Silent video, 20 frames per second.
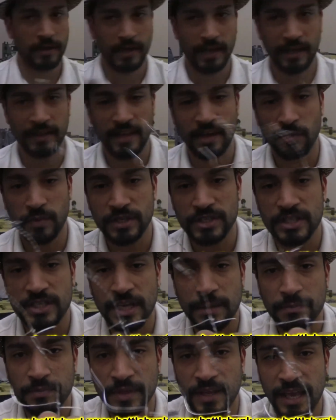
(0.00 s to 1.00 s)
and then we
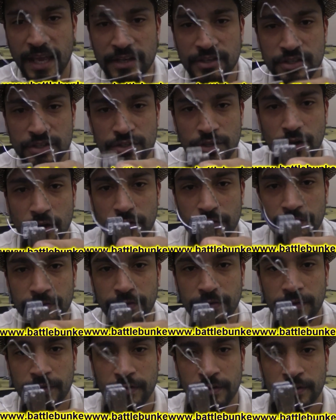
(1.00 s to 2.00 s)
snip the edges
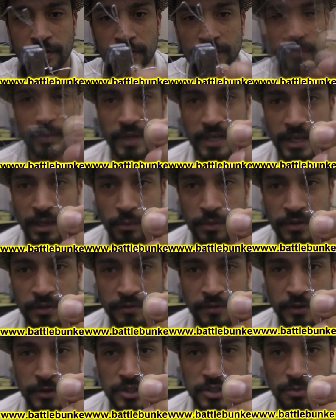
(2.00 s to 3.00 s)
off, so we end up with a
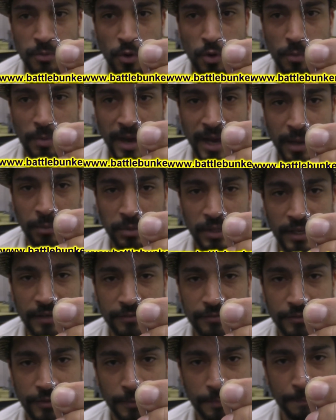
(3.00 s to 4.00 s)
very small barb
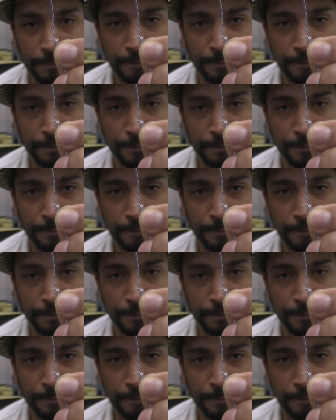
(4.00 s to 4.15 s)
left.